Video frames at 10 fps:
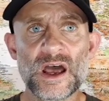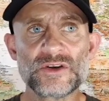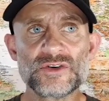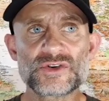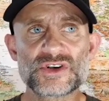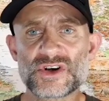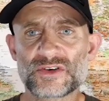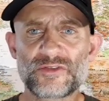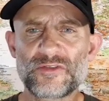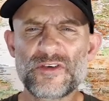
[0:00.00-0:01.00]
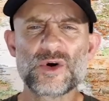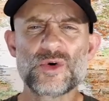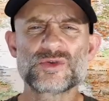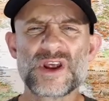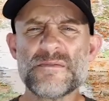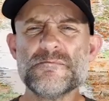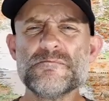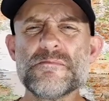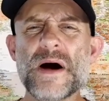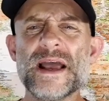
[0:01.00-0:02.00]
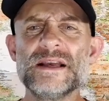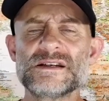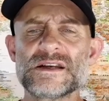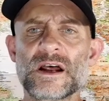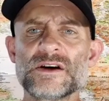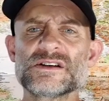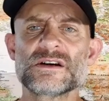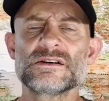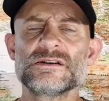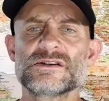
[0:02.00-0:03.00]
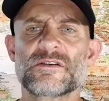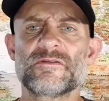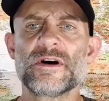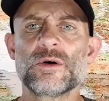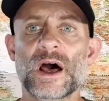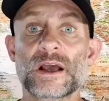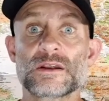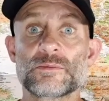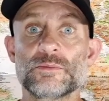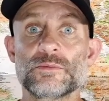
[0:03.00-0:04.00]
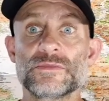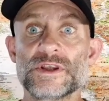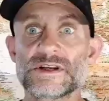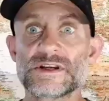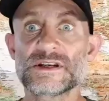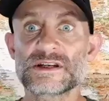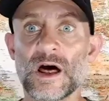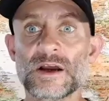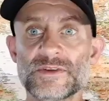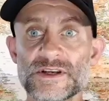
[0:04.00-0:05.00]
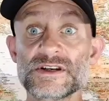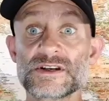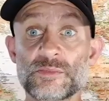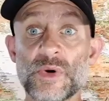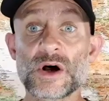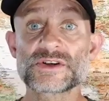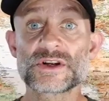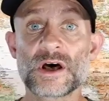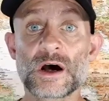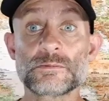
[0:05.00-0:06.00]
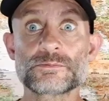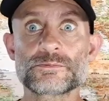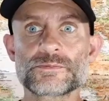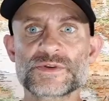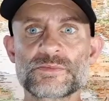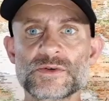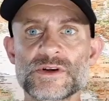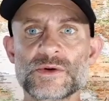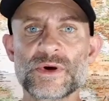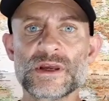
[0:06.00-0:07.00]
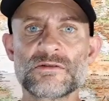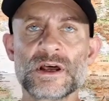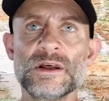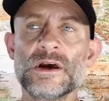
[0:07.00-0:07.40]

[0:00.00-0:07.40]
Used to just feel amazing. I used to feel like this is life. This is the person that I'm supposed to be, right?